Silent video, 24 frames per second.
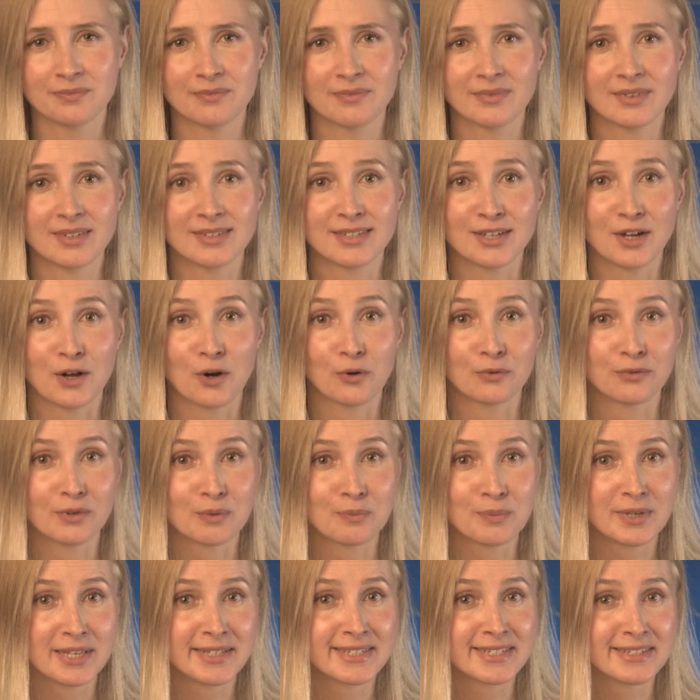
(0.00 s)
So
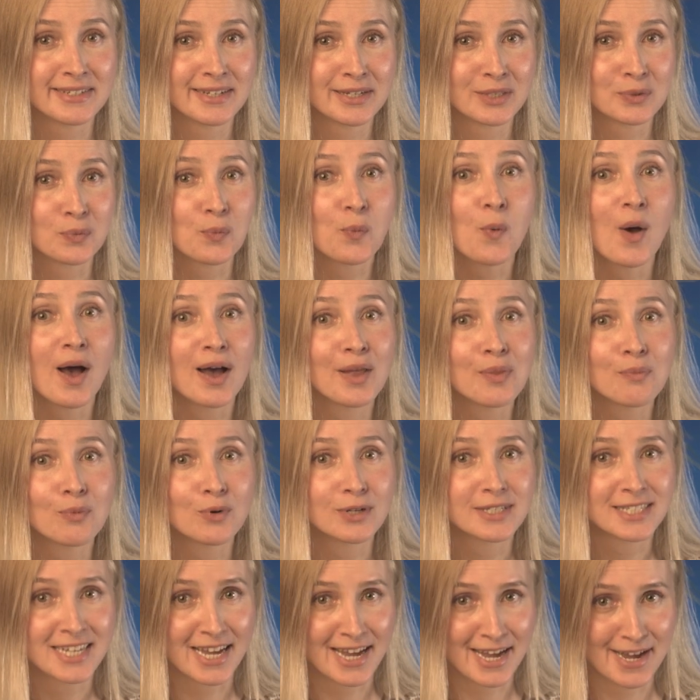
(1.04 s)
repeating it one
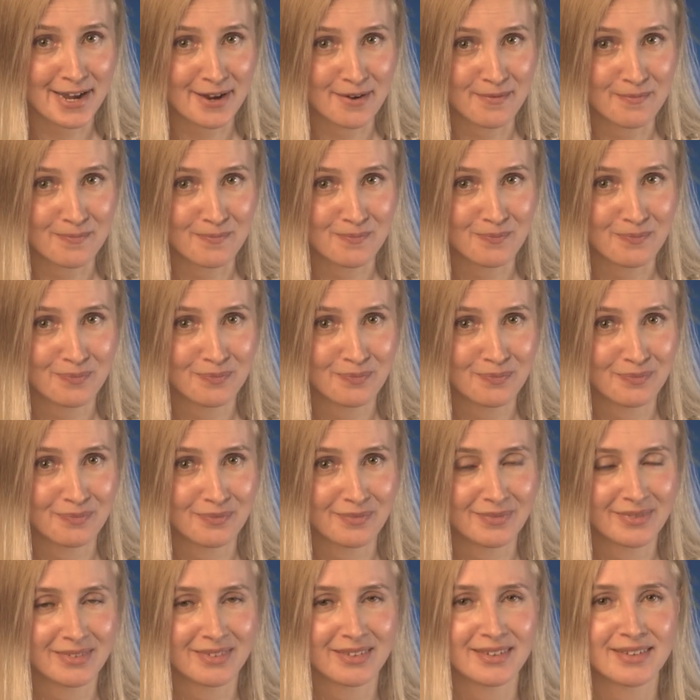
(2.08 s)
more time.
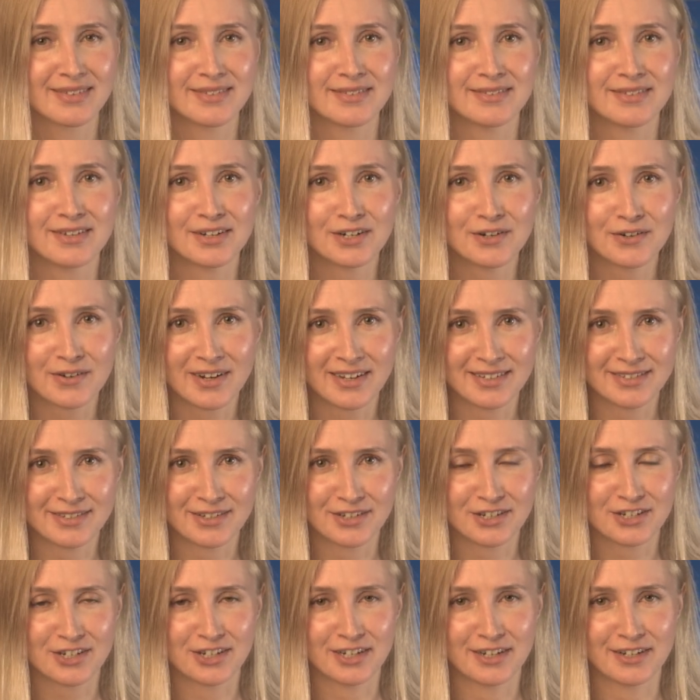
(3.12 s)
Zero
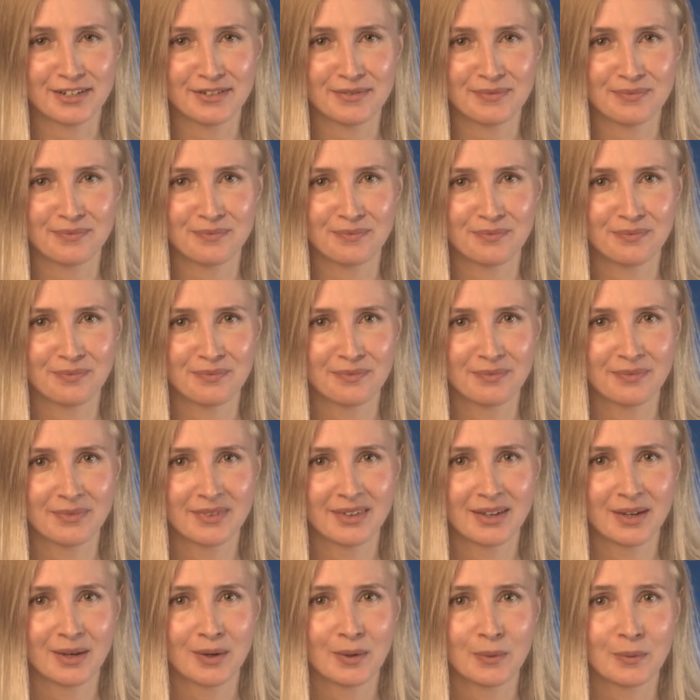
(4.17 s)
conditional.
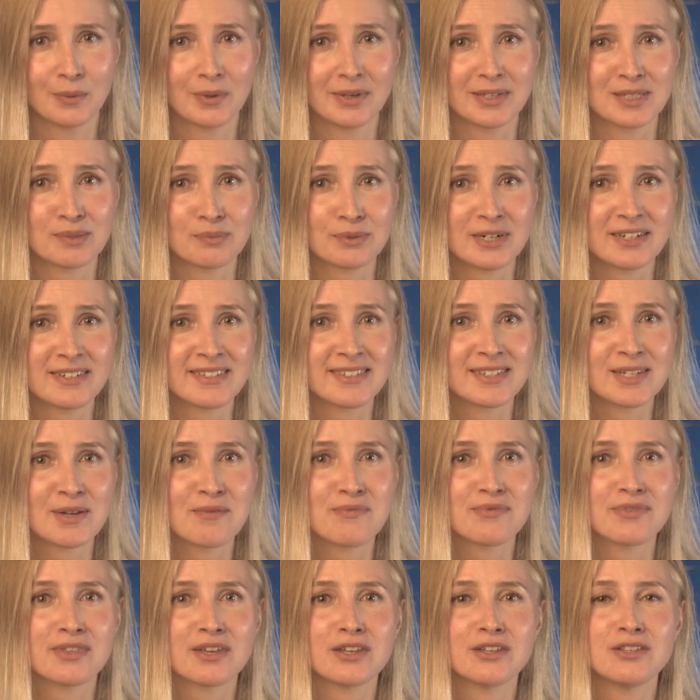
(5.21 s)
We express
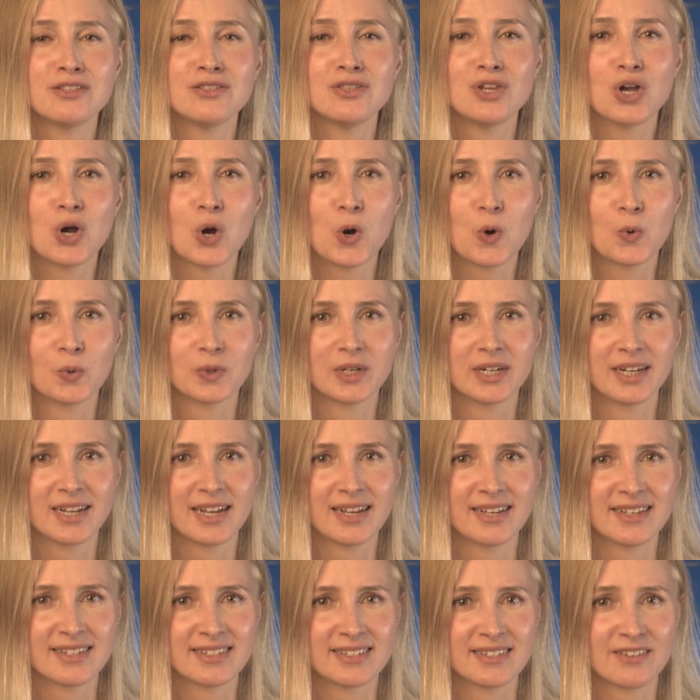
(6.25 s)
something known
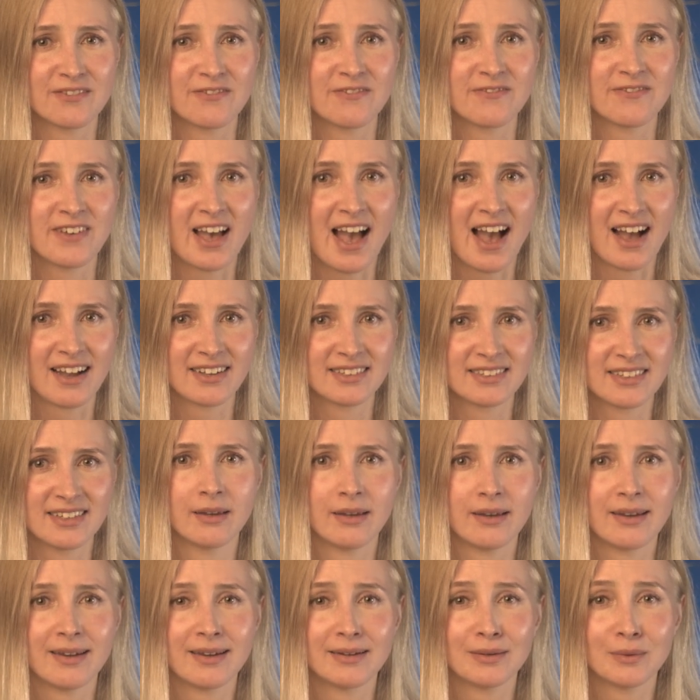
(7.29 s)
as a fact,
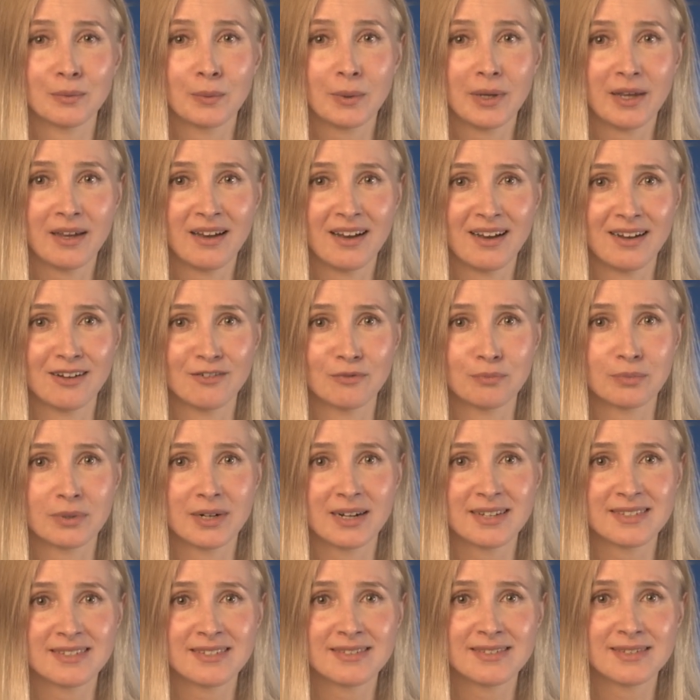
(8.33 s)
and we have
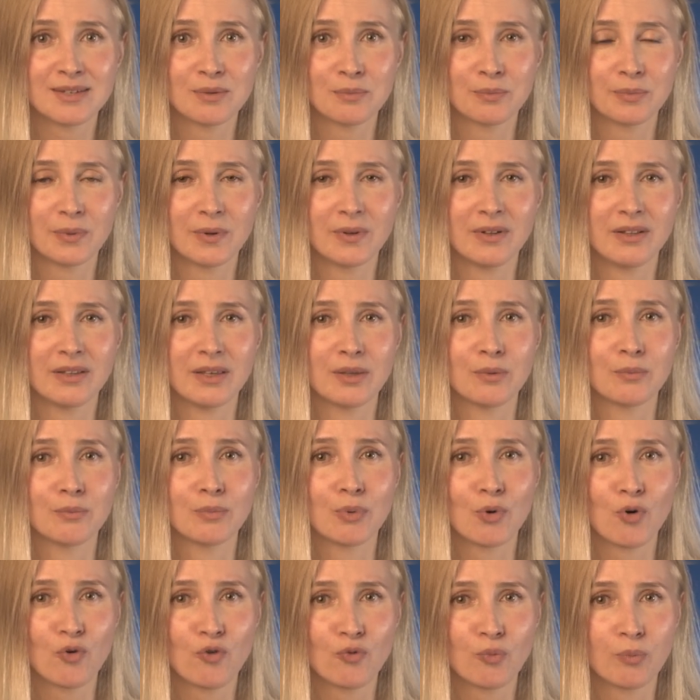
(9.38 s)
present simple in
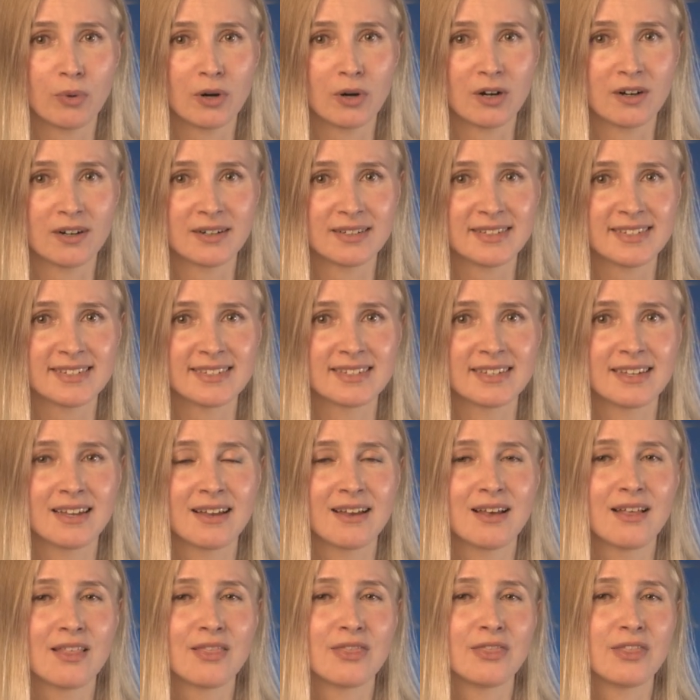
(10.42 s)
both parts,
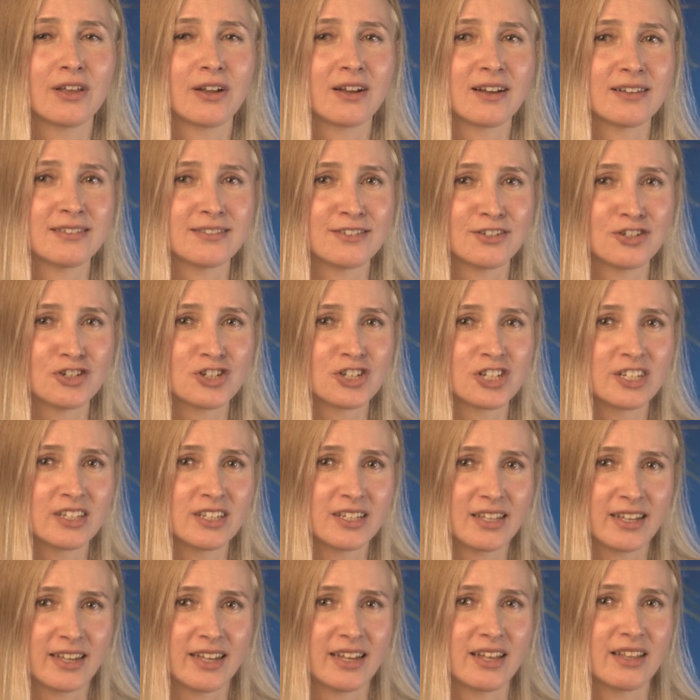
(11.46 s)
the
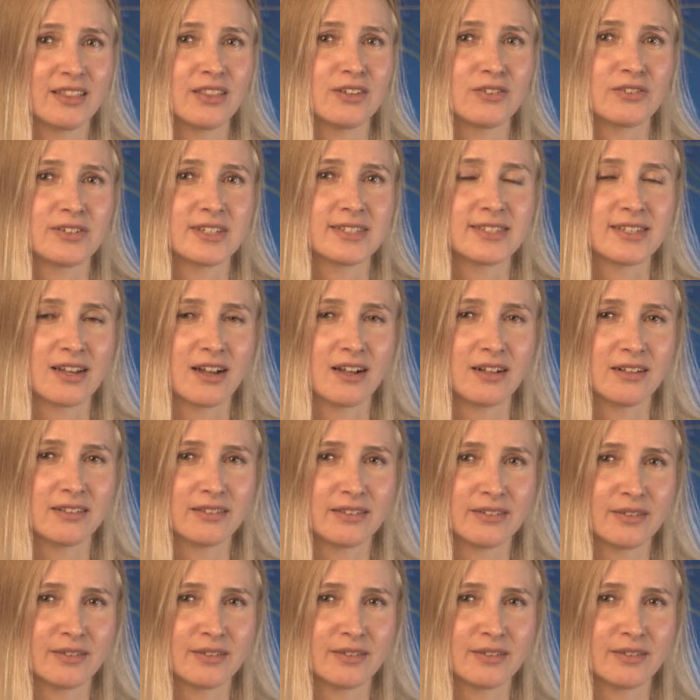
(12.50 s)
condition and the result.